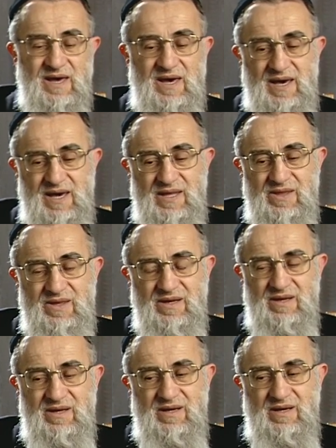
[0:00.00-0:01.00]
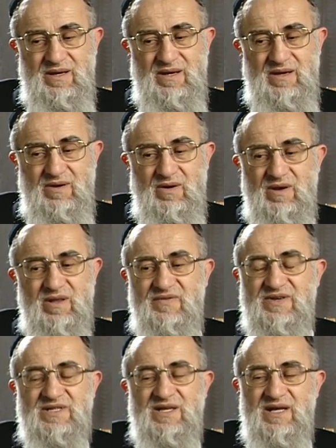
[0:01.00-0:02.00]
and all of
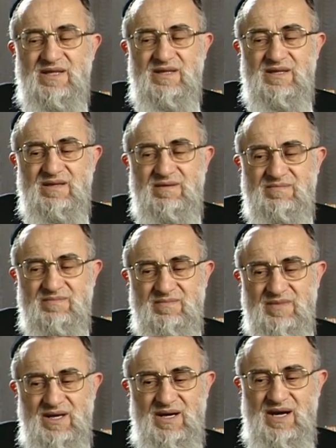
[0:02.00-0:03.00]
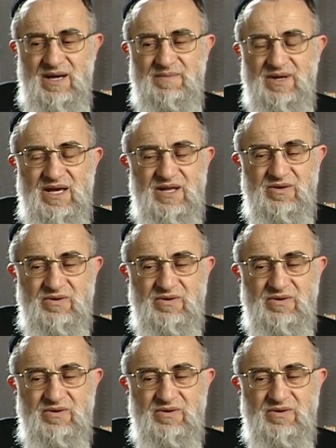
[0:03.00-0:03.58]
a sudden, I began to